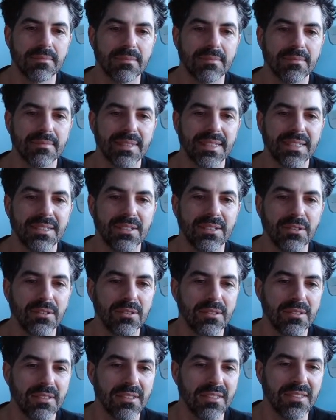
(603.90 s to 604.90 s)
Like,
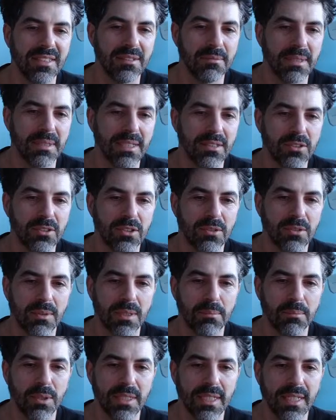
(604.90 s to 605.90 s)
don't does anybody else just want
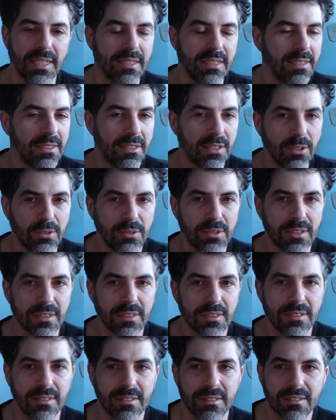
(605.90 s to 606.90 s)
to put that in a toaster?
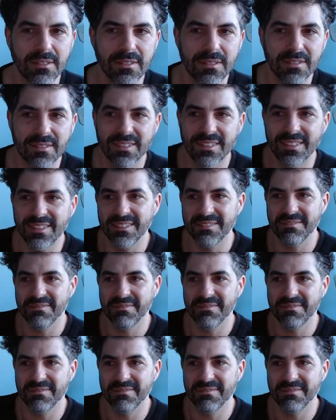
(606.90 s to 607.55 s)
You know,